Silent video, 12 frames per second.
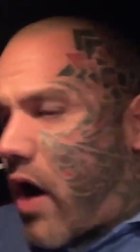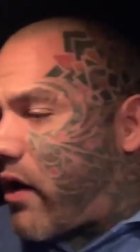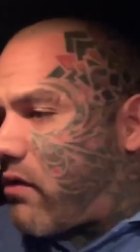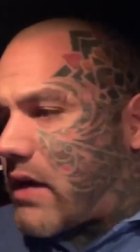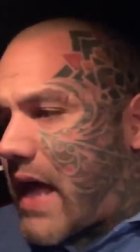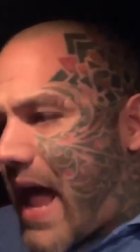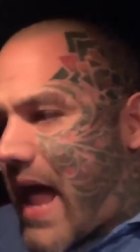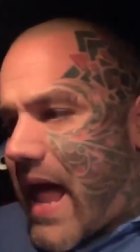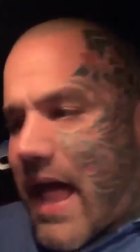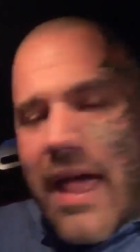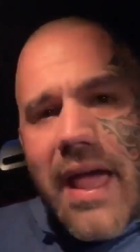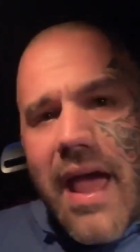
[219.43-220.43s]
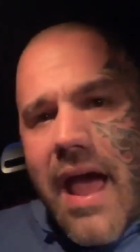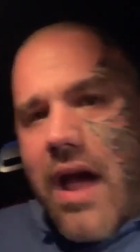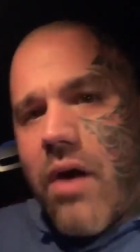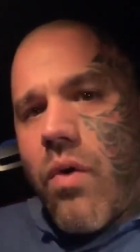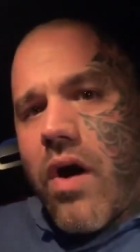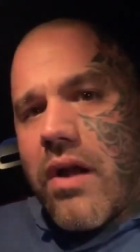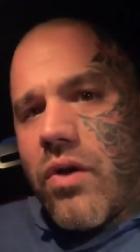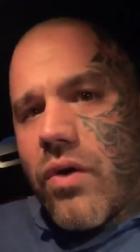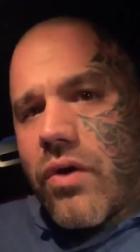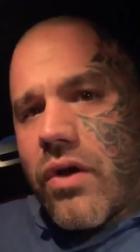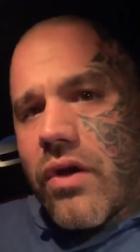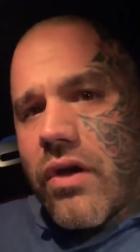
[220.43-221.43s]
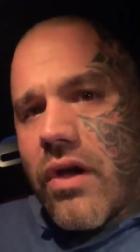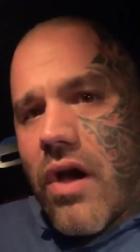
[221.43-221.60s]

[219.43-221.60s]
I don't care how I look.